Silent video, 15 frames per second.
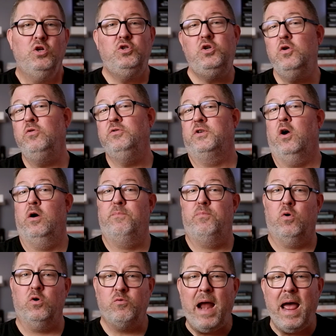Tools or
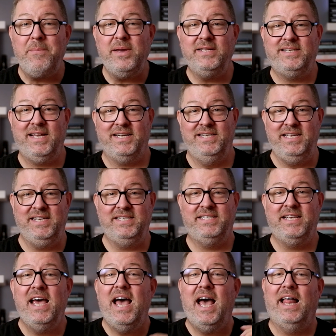programming
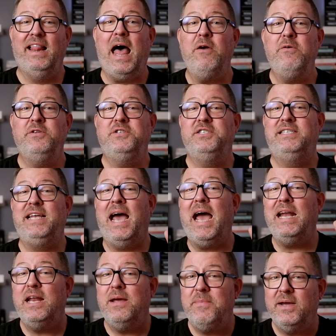techniques allow you to
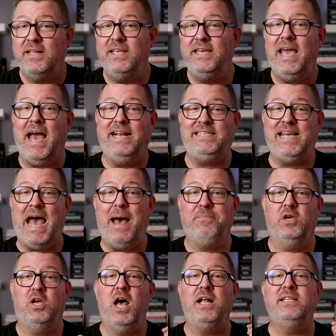dynamically adapt
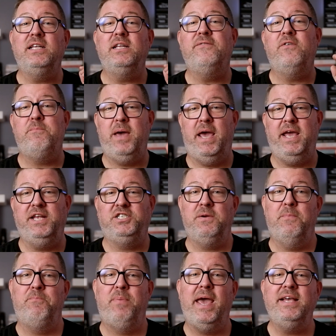the content of a page
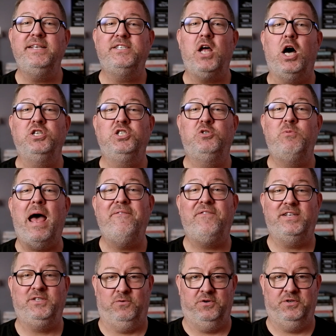based on
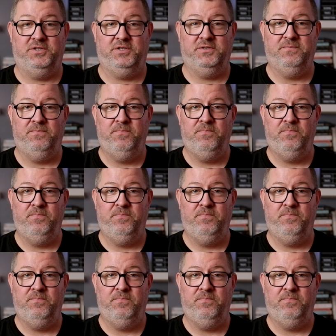traffic source.